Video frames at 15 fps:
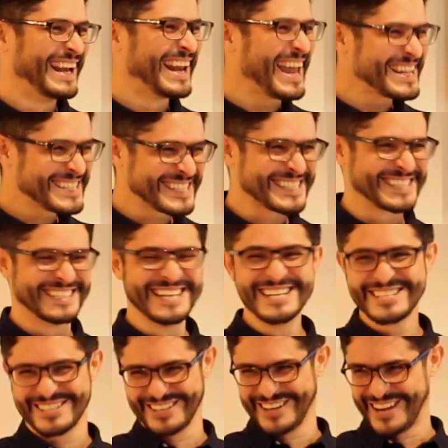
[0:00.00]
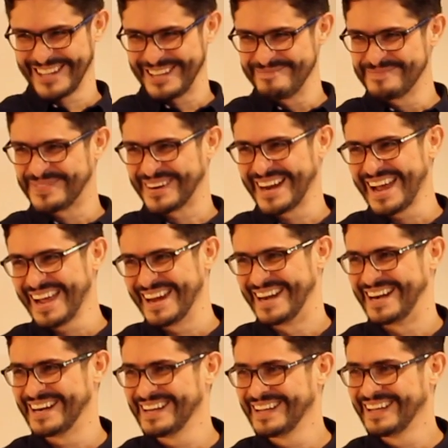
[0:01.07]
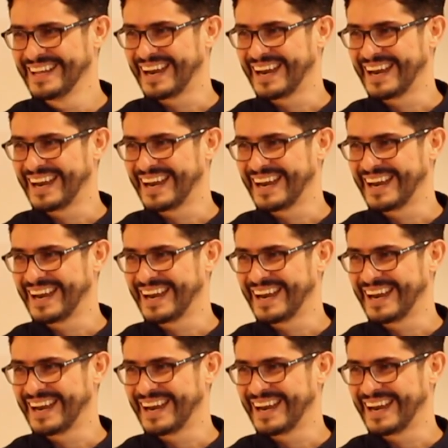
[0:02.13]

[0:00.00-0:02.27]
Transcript: Let's turn to God in prayer.